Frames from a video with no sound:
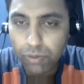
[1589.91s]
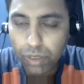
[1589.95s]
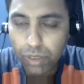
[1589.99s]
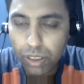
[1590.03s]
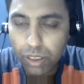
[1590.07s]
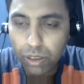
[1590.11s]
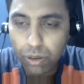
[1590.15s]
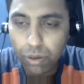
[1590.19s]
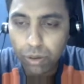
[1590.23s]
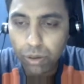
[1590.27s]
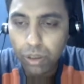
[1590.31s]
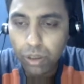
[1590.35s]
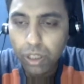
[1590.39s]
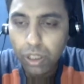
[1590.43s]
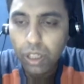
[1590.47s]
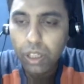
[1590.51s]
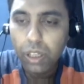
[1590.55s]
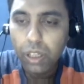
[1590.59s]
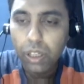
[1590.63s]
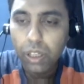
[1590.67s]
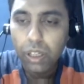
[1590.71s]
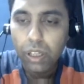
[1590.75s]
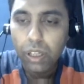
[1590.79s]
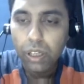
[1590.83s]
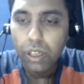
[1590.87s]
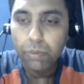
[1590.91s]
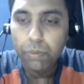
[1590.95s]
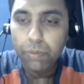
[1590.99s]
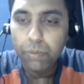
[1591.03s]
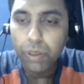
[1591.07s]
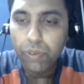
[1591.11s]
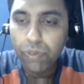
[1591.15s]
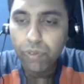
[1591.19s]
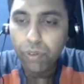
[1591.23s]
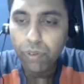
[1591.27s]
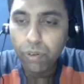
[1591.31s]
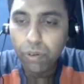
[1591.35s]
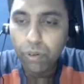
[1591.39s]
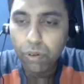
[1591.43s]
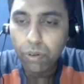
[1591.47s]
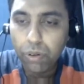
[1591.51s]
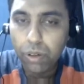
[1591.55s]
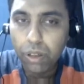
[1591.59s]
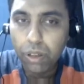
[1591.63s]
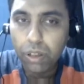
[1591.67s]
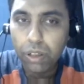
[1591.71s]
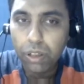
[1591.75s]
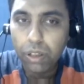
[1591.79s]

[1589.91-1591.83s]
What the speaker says: window, before